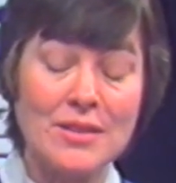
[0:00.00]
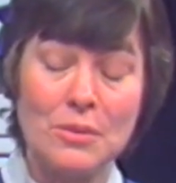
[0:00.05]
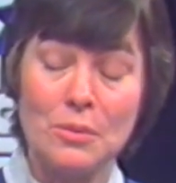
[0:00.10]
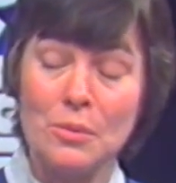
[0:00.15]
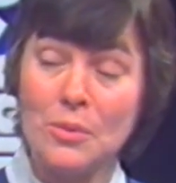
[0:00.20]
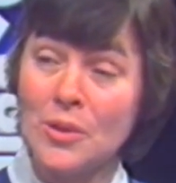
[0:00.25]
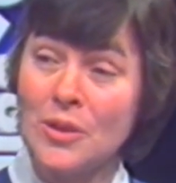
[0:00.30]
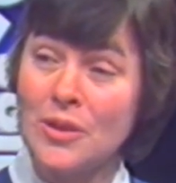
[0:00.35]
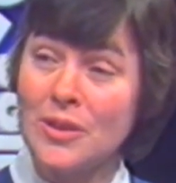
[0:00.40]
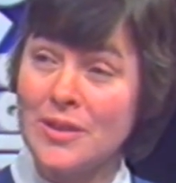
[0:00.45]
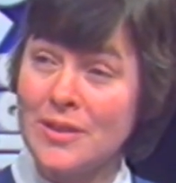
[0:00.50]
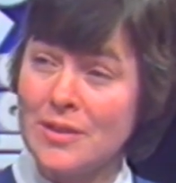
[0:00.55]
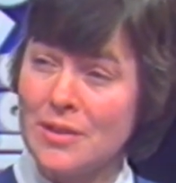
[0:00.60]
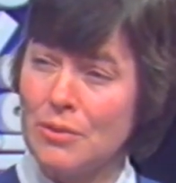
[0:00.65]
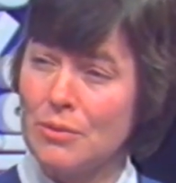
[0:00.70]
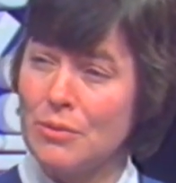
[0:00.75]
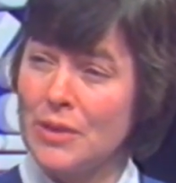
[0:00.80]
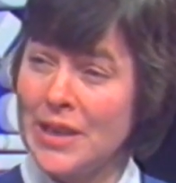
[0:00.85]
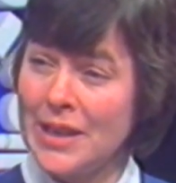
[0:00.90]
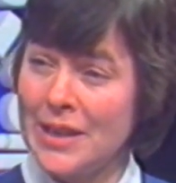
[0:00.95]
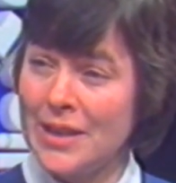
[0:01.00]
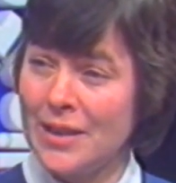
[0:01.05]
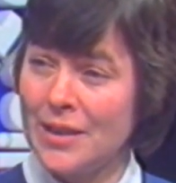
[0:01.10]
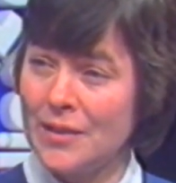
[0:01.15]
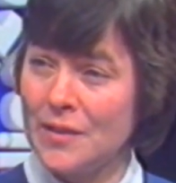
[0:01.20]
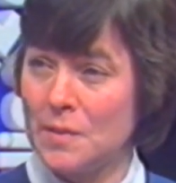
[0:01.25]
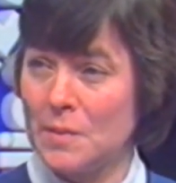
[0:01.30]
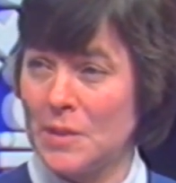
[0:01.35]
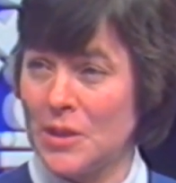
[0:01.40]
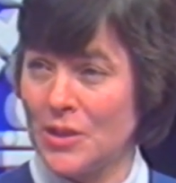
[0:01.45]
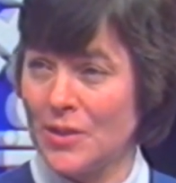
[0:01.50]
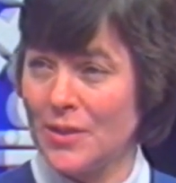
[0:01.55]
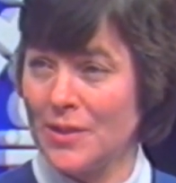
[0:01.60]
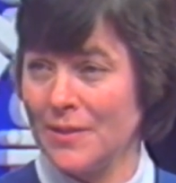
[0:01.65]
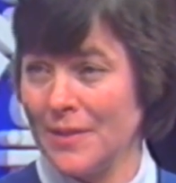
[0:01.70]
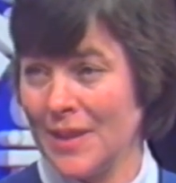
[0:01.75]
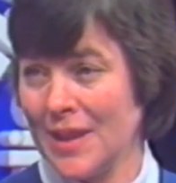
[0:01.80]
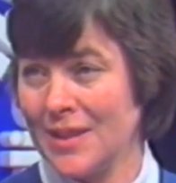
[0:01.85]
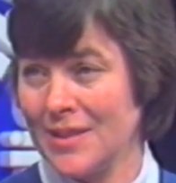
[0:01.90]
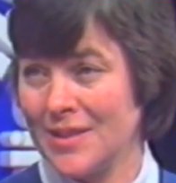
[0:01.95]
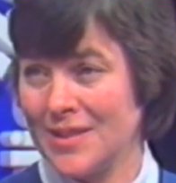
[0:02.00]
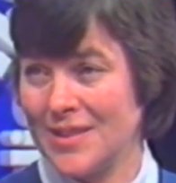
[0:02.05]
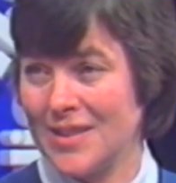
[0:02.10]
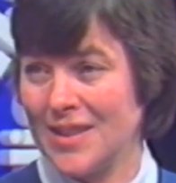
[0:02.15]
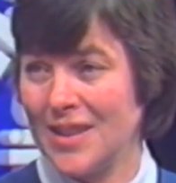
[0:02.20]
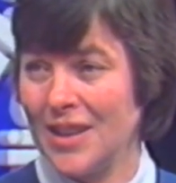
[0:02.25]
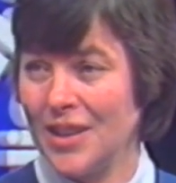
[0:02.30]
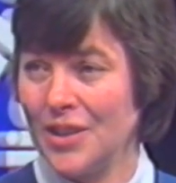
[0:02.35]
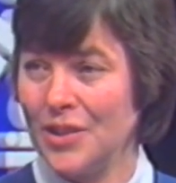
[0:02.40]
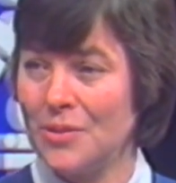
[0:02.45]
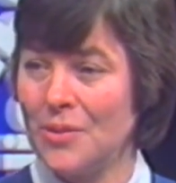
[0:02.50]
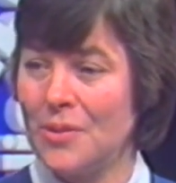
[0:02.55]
as a world as arena of special events.